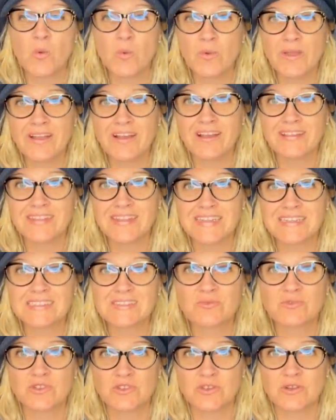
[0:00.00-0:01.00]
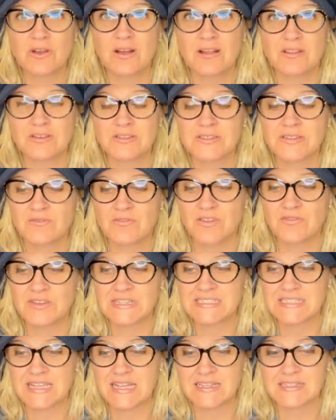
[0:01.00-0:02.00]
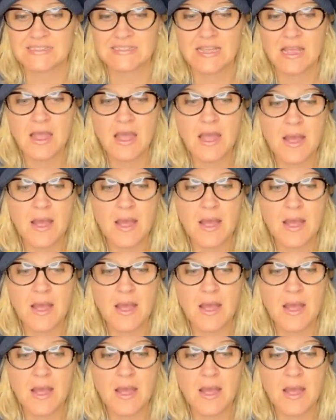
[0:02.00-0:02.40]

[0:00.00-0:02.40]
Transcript: we got this for two dollars and fifty cents.